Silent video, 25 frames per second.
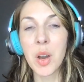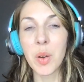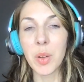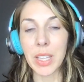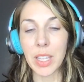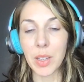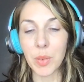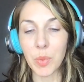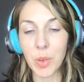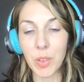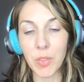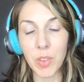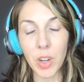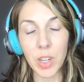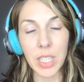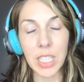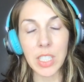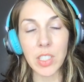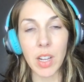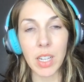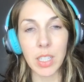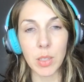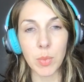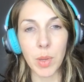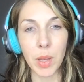we've already
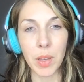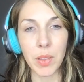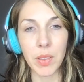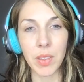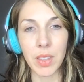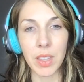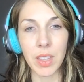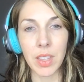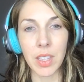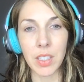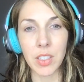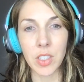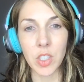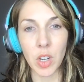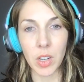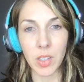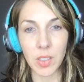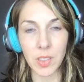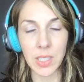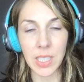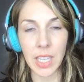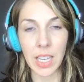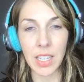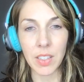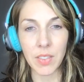talked about the dark
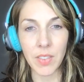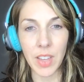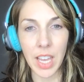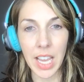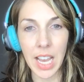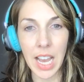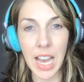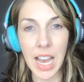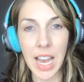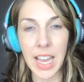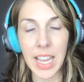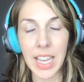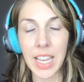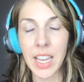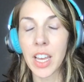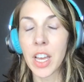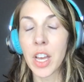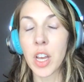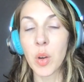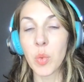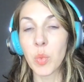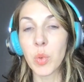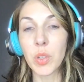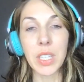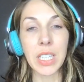side of AI.
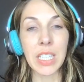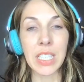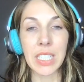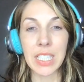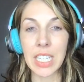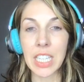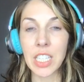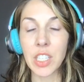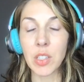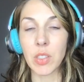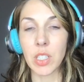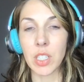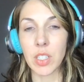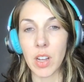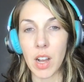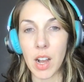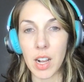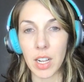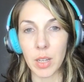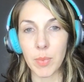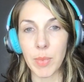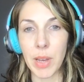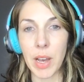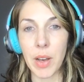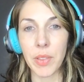We'll continue to talk
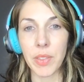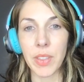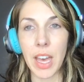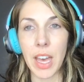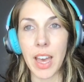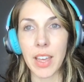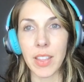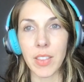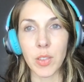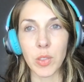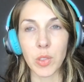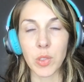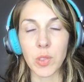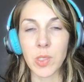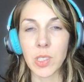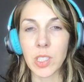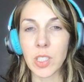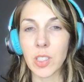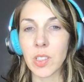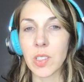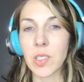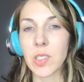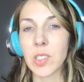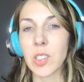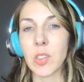about that. There's
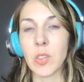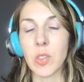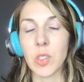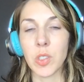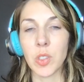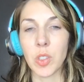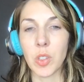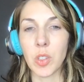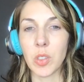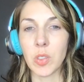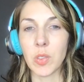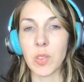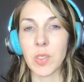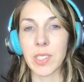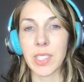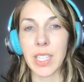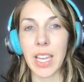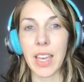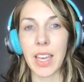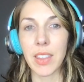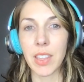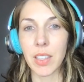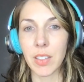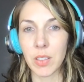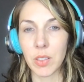serious concerns,
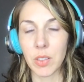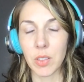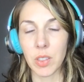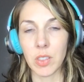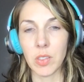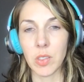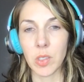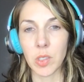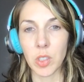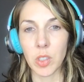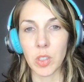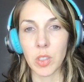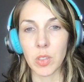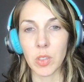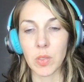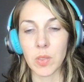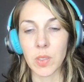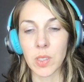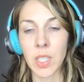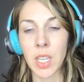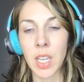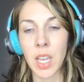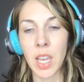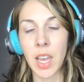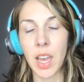ethical concerns,
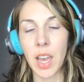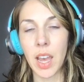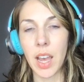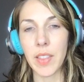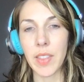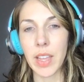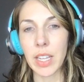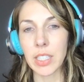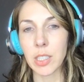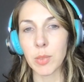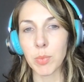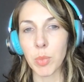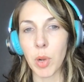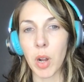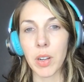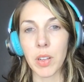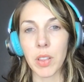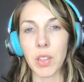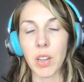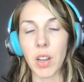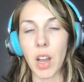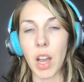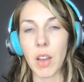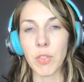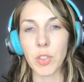and that's a part of the
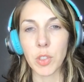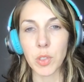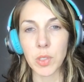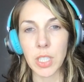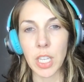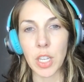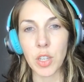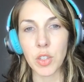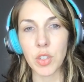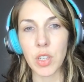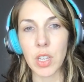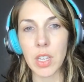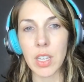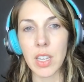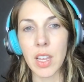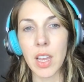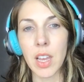conversation.